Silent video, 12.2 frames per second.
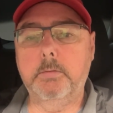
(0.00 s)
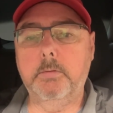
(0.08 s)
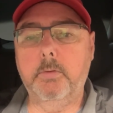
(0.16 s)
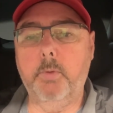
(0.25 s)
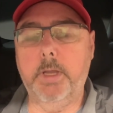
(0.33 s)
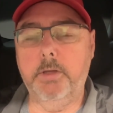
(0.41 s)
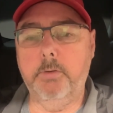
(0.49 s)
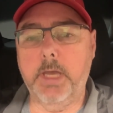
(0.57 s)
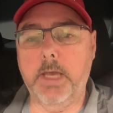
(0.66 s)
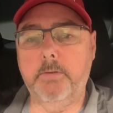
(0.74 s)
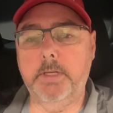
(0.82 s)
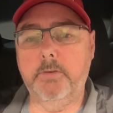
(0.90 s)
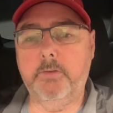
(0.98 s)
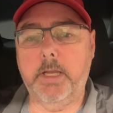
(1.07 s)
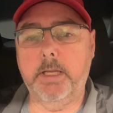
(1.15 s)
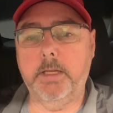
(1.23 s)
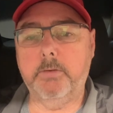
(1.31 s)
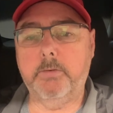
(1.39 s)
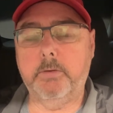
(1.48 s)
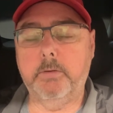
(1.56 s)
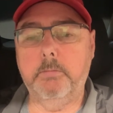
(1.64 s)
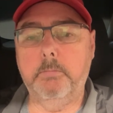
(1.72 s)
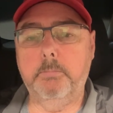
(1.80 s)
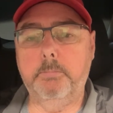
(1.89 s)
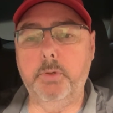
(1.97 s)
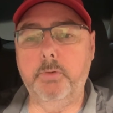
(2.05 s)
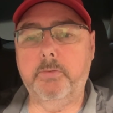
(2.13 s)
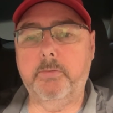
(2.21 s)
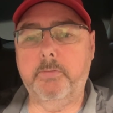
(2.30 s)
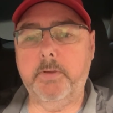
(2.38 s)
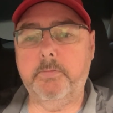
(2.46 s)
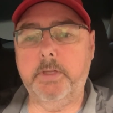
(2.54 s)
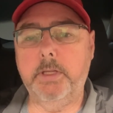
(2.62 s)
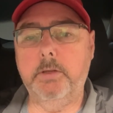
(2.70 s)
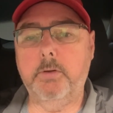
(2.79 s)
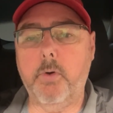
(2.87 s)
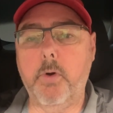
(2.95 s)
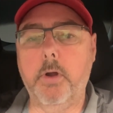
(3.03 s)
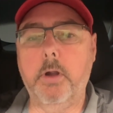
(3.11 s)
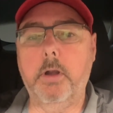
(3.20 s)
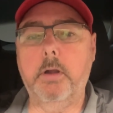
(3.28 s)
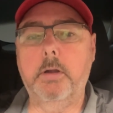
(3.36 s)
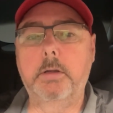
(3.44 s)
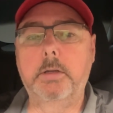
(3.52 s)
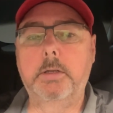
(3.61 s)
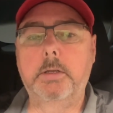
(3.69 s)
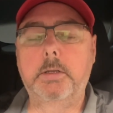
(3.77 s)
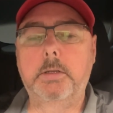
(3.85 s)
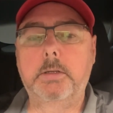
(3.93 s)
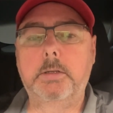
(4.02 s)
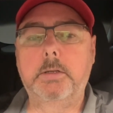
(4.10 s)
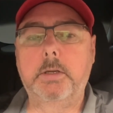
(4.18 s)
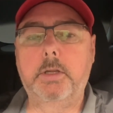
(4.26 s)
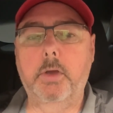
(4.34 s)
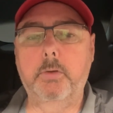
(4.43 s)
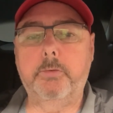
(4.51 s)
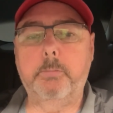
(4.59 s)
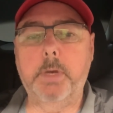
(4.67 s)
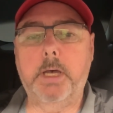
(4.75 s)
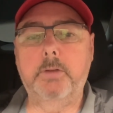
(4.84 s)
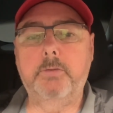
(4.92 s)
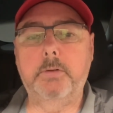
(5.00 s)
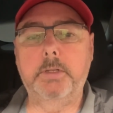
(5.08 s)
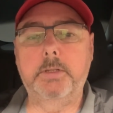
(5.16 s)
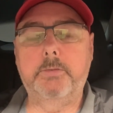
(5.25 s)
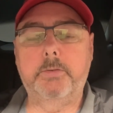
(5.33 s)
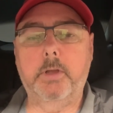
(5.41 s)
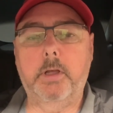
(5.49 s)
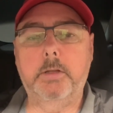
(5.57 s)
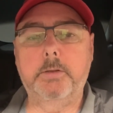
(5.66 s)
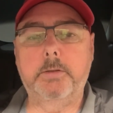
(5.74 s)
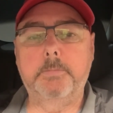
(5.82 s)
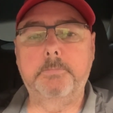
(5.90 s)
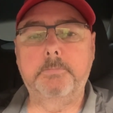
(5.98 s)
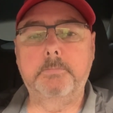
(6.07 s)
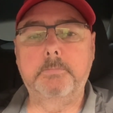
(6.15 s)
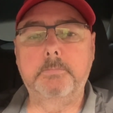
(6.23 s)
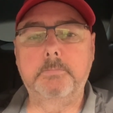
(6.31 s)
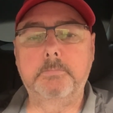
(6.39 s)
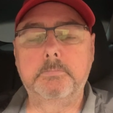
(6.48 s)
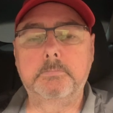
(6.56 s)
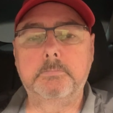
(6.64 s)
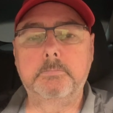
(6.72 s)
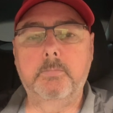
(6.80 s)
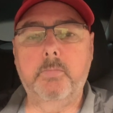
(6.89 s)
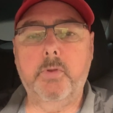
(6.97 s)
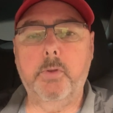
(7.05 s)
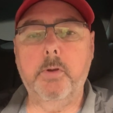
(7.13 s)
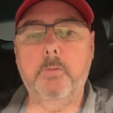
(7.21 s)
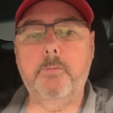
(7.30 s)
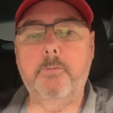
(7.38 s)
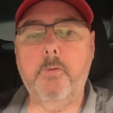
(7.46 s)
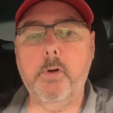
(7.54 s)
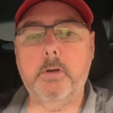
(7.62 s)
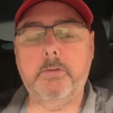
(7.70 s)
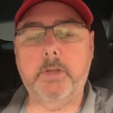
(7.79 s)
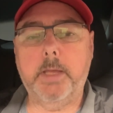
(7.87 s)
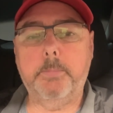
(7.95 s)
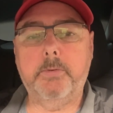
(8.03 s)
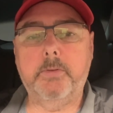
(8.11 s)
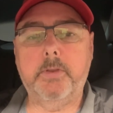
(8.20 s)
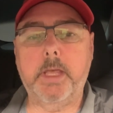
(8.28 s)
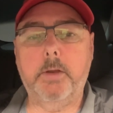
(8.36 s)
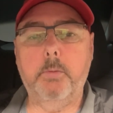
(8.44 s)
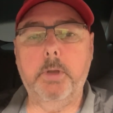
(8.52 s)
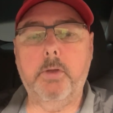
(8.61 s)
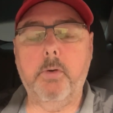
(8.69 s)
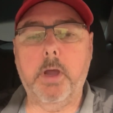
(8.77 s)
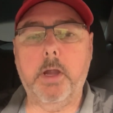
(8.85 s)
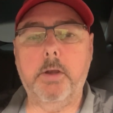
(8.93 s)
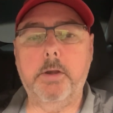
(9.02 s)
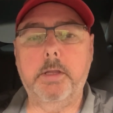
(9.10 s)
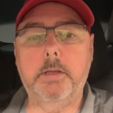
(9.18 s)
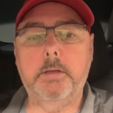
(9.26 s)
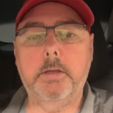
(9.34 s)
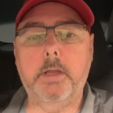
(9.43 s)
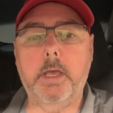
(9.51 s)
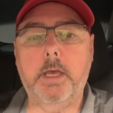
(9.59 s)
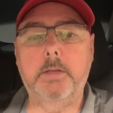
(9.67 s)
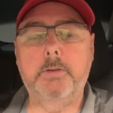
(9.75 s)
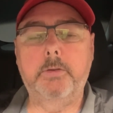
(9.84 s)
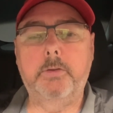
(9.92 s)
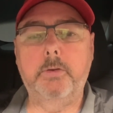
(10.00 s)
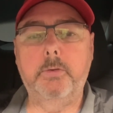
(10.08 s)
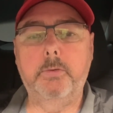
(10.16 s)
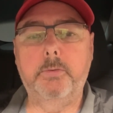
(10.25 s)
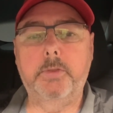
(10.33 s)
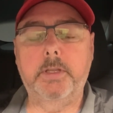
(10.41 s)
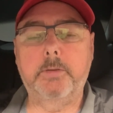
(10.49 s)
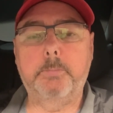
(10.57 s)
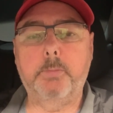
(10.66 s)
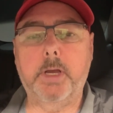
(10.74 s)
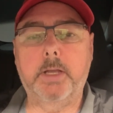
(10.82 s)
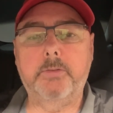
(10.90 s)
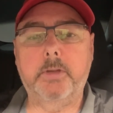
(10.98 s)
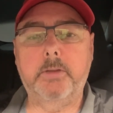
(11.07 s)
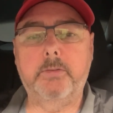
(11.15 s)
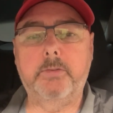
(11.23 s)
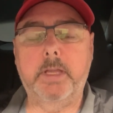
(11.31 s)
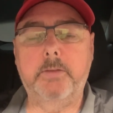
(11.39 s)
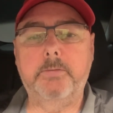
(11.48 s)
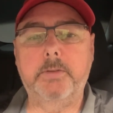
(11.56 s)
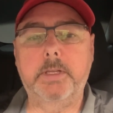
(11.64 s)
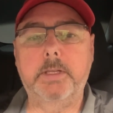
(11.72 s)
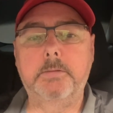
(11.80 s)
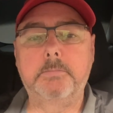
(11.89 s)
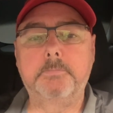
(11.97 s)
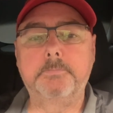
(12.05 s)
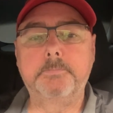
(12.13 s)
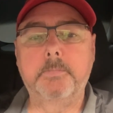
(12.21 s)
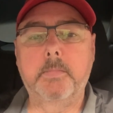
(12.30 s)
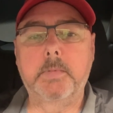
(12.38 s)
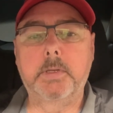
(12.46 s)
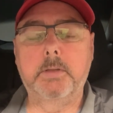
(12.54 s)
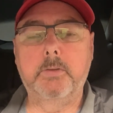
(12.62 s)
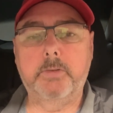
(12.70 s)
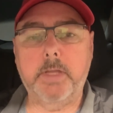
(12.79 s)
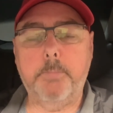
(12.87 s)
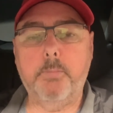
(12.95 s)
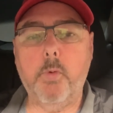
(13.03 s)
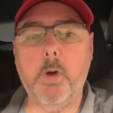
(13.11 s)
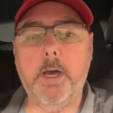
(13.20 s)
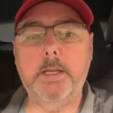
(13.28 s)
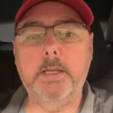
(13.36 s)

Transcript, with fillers: when you have an Ingenext Boost 50 or Ghost module installed. So there are 4 steps that are required to do this process safely. Step 1